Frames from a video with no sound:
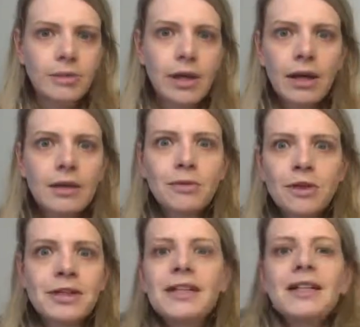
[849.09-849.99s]
Because we're
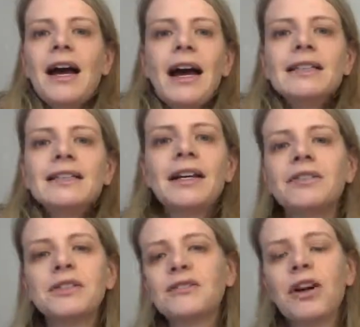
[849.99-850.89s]
seeing heightened
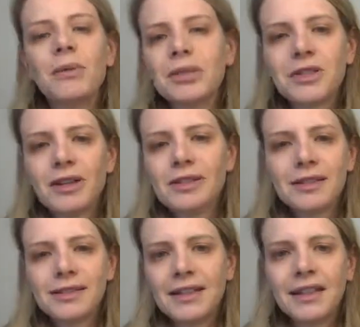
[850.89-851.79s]
levels of copper
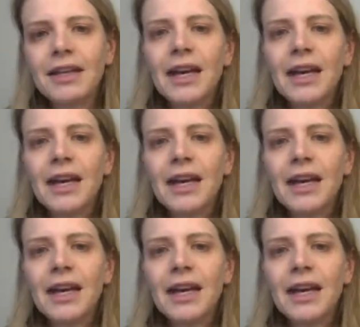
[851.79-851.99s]
toxicity